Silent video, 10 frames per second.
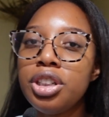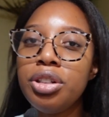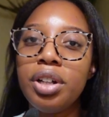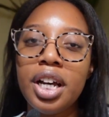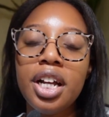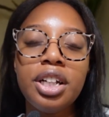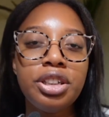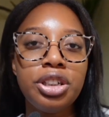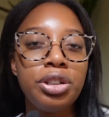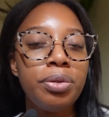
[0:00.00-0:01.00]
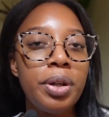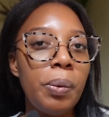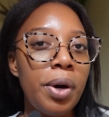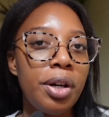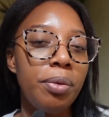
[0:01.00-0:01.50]
you get a
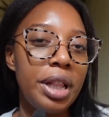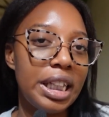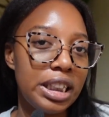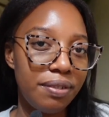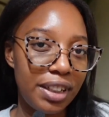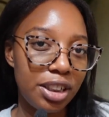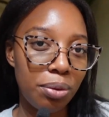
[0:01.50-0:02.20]
2-in-1 with this face